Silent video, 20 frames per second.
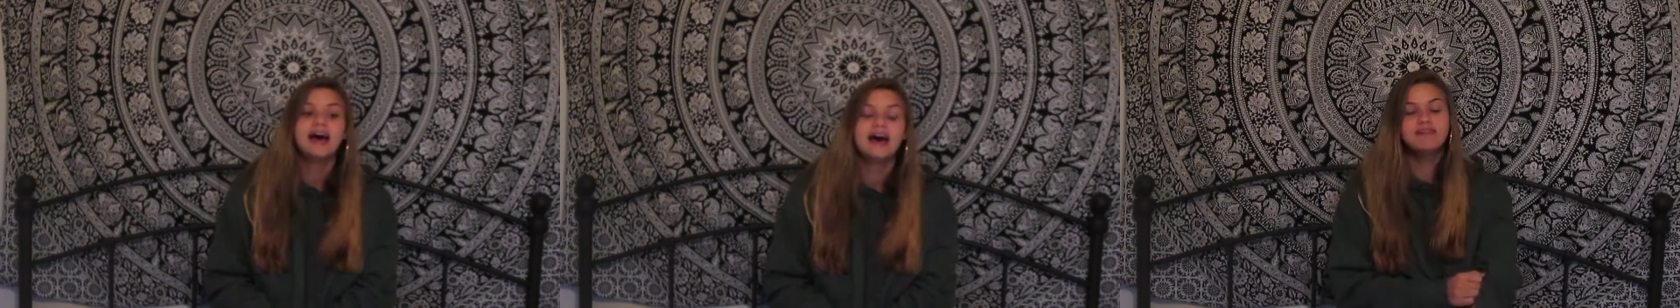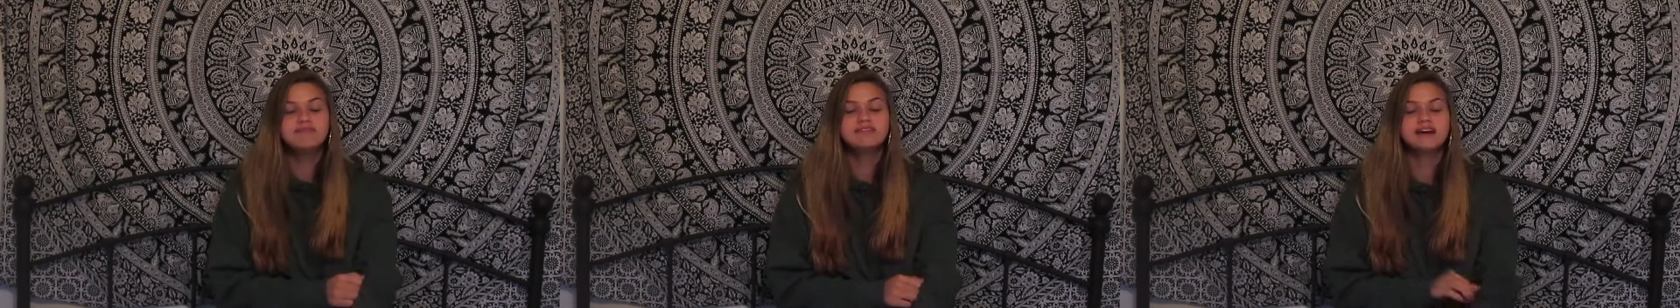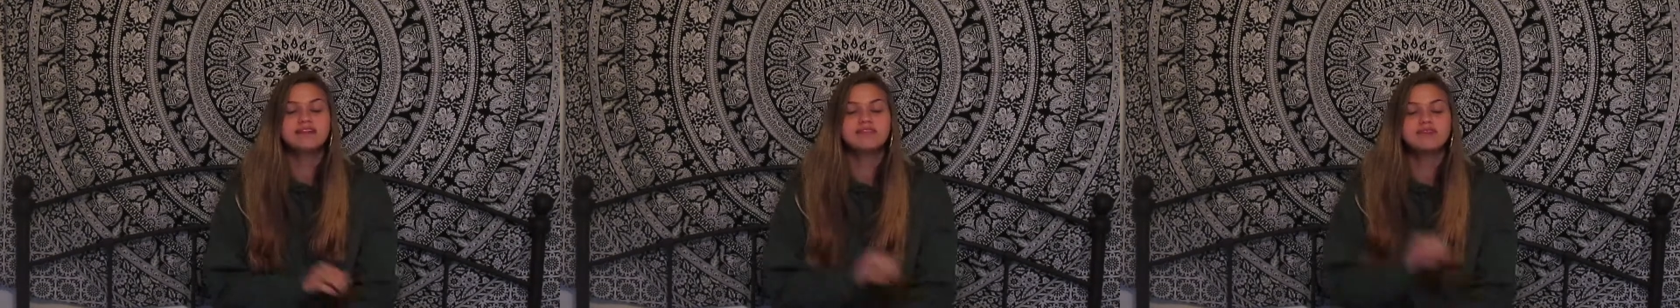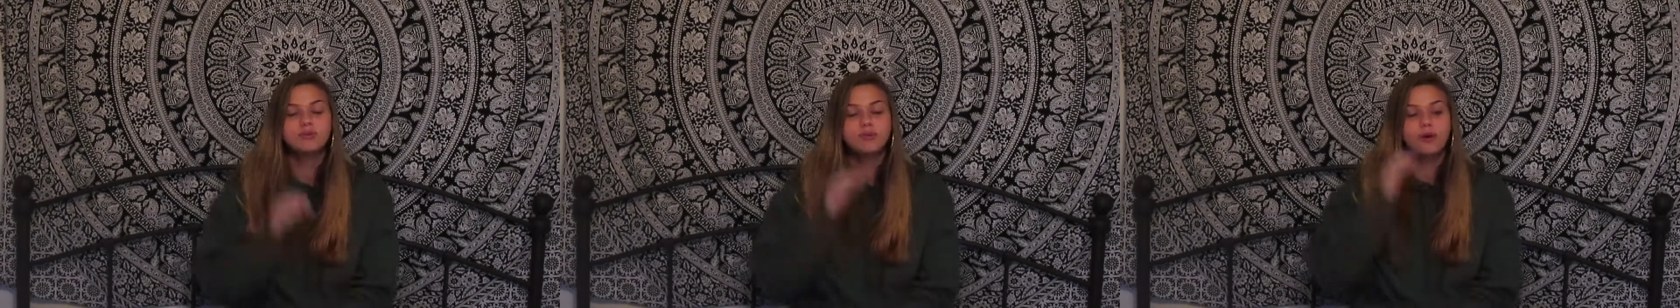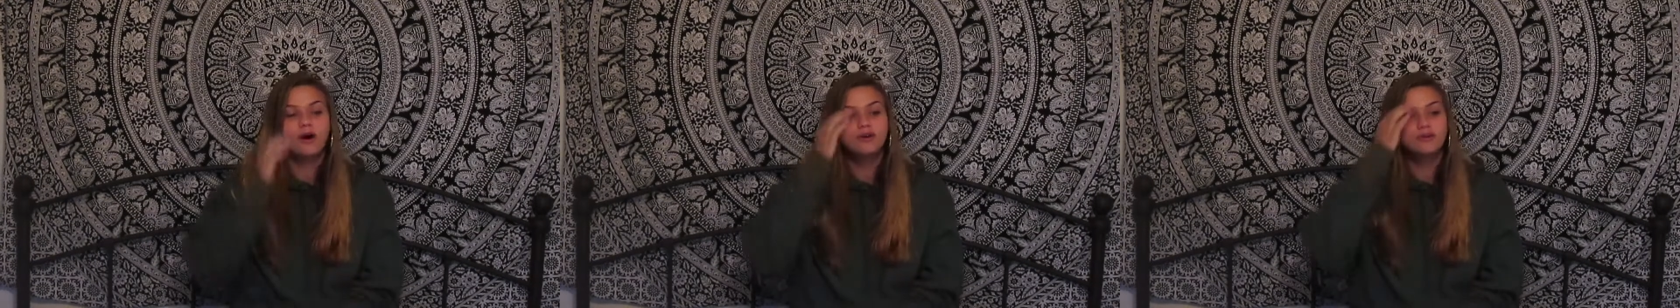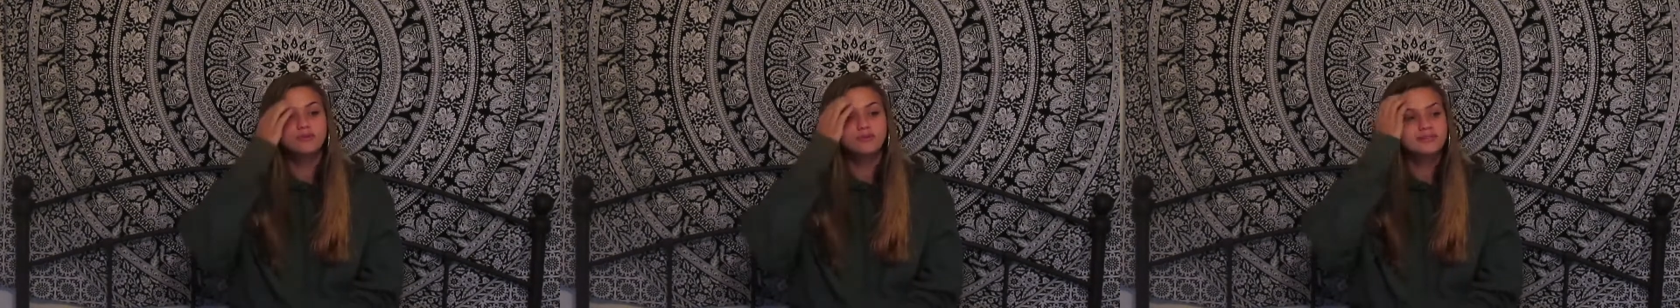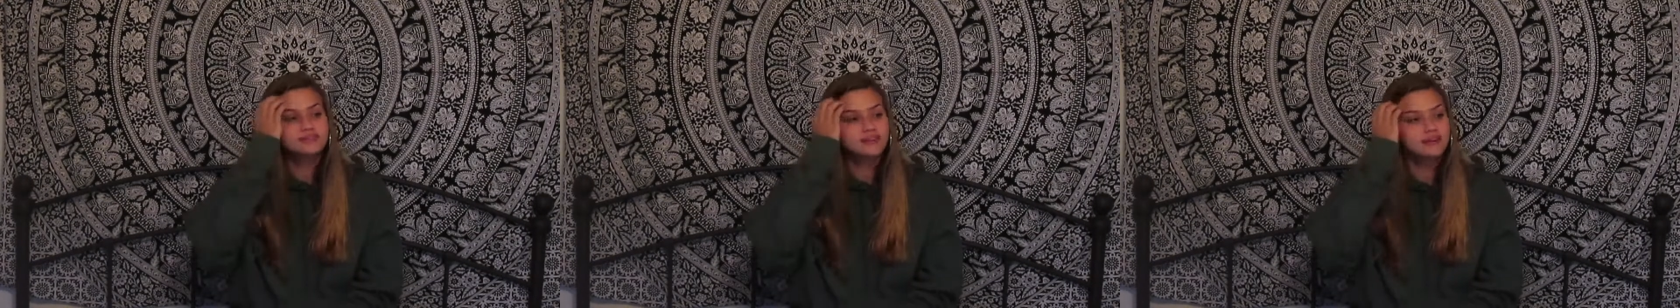I've never
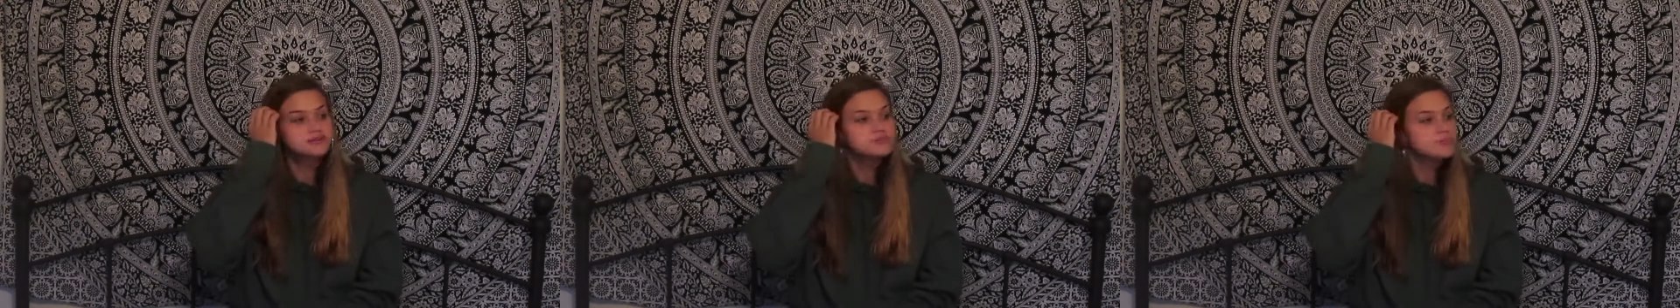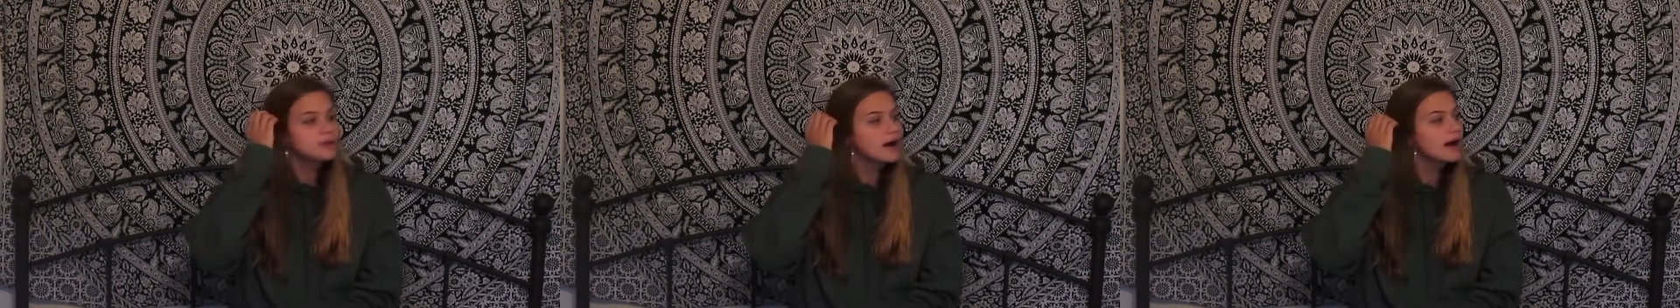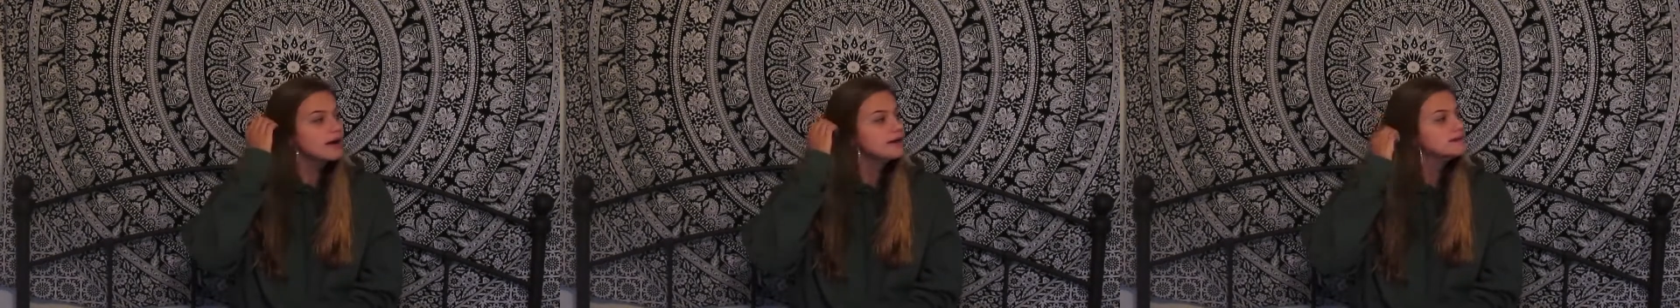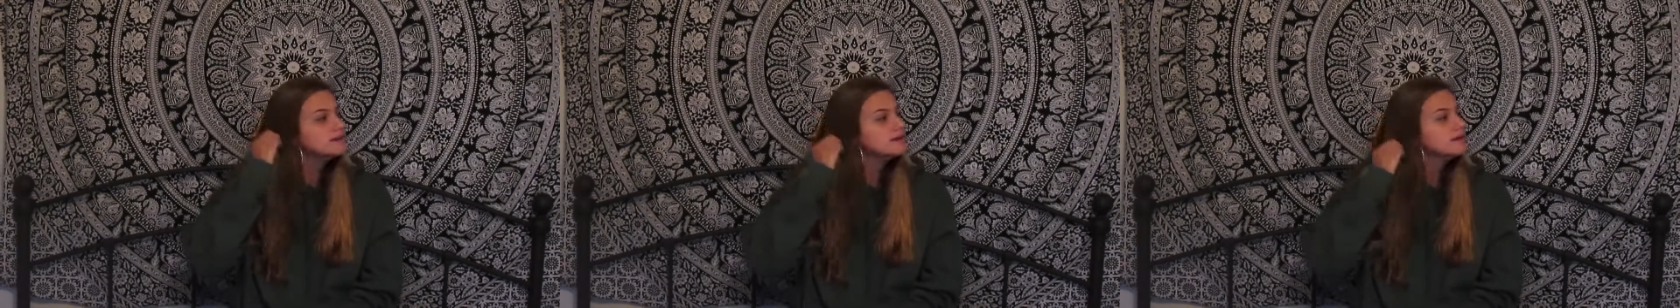walked with such pride.